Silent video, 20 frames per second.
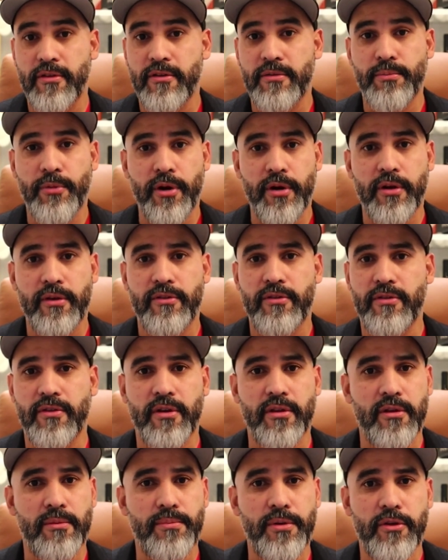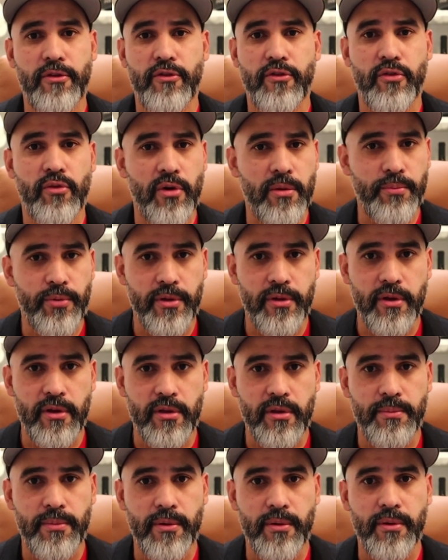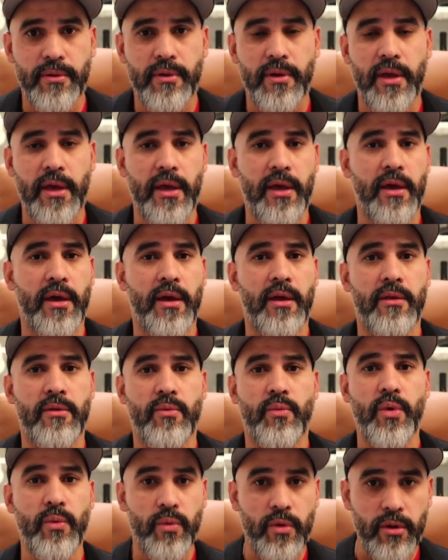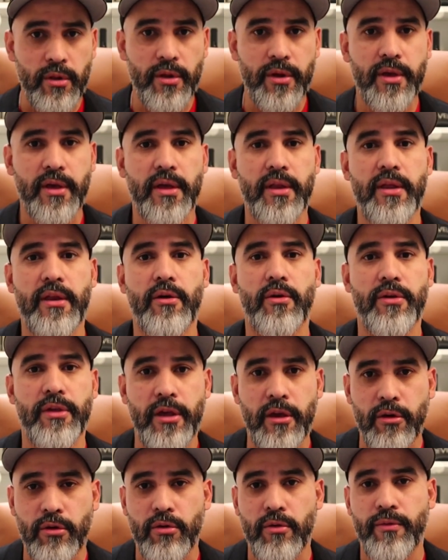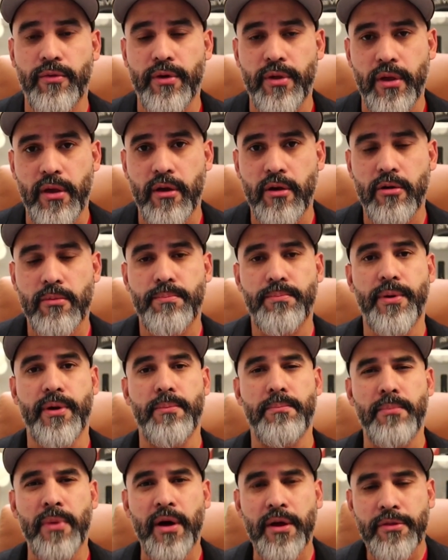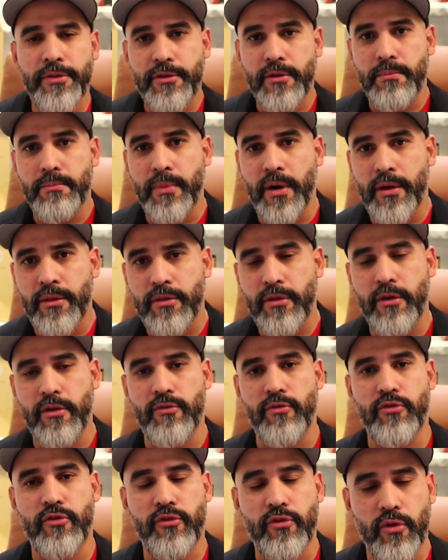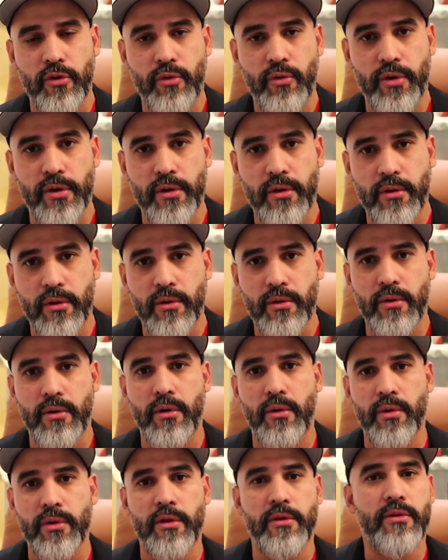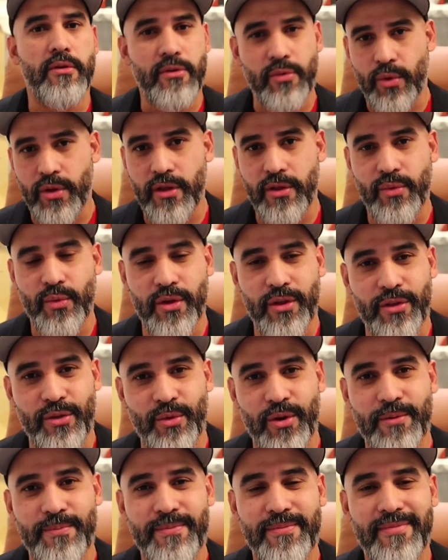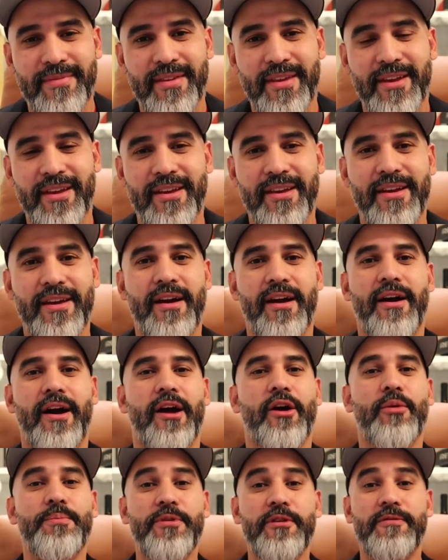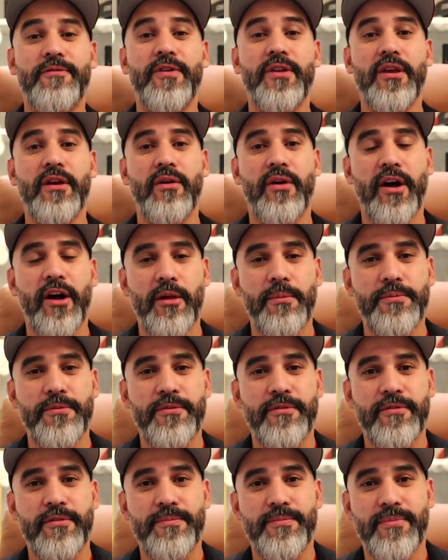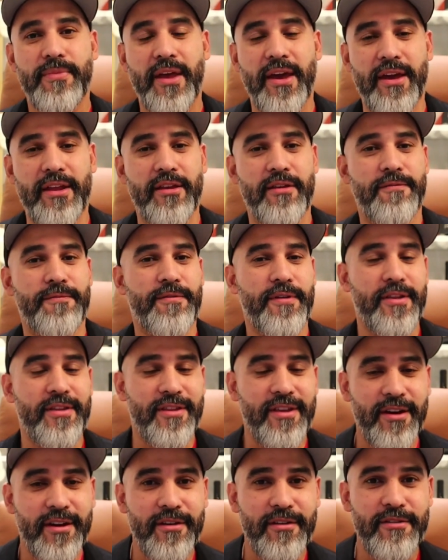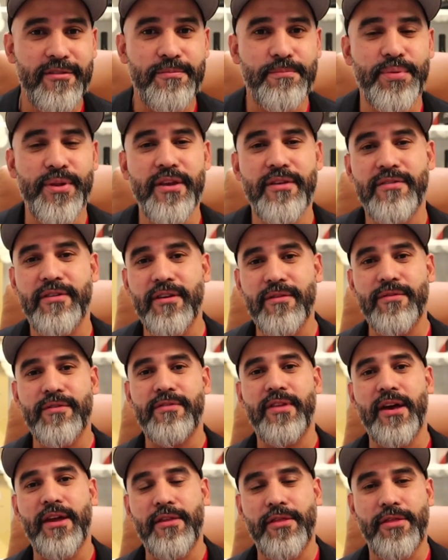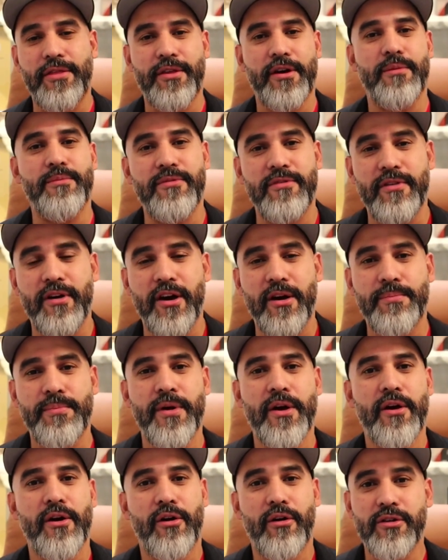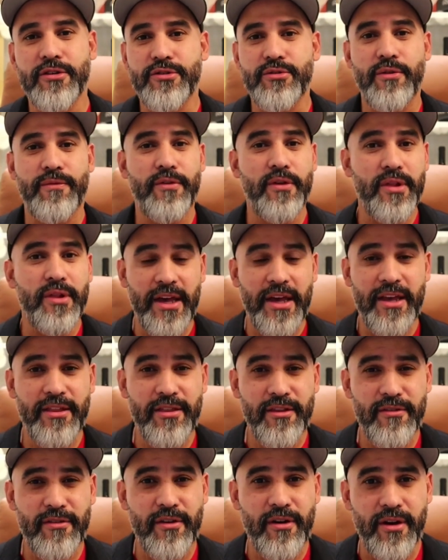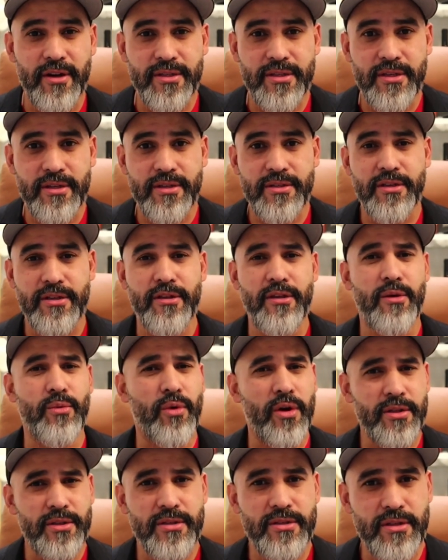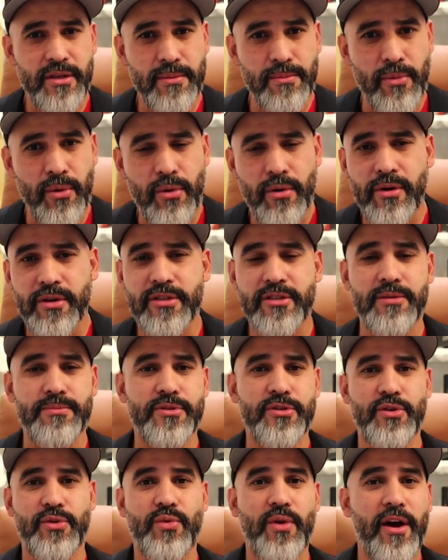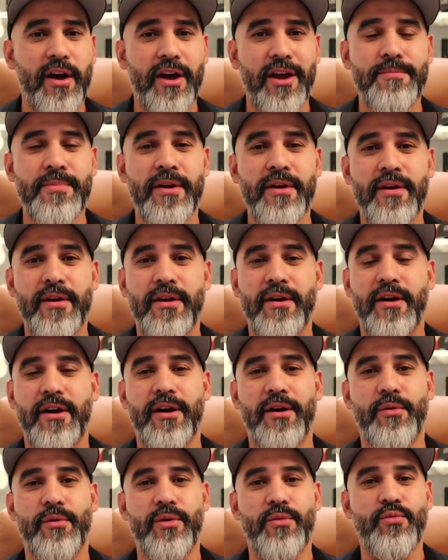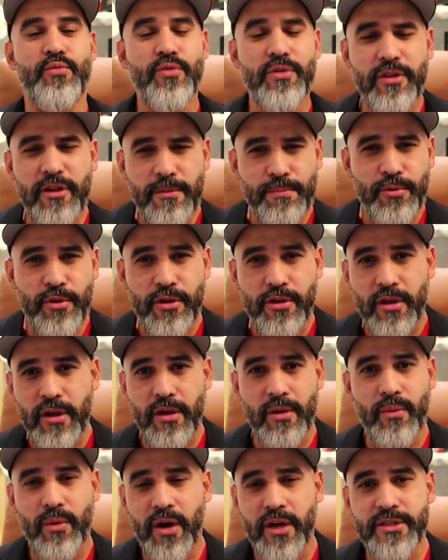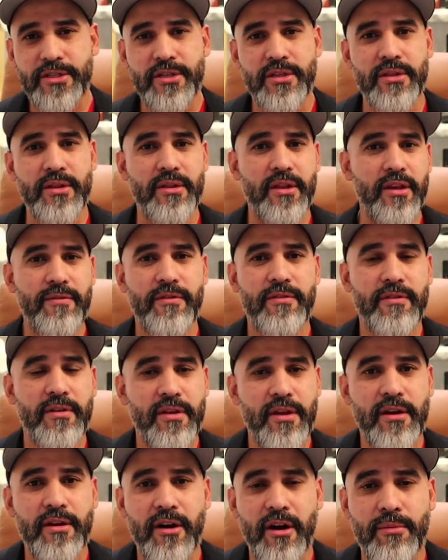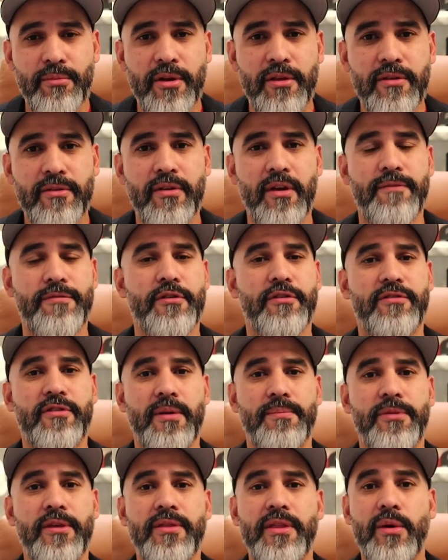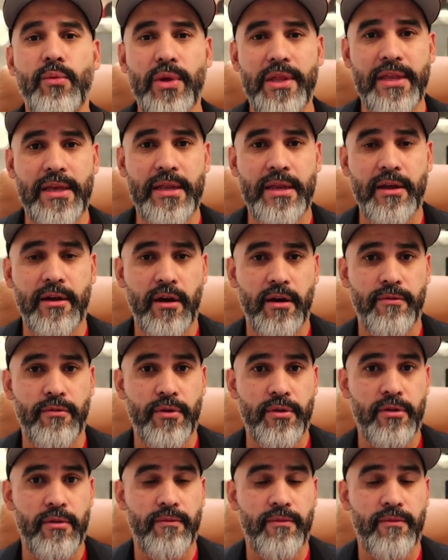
this market's just going to be so unpredictable, and we will look at it year over year, but month to month is so critical going into 2023. I hope this video helps, and if it does, please give us that thumbs up. Also, if you like this content and you want to see more, subscribe. We really appreciate you watching. Leave us any comments. If there's something that we didn't cover in the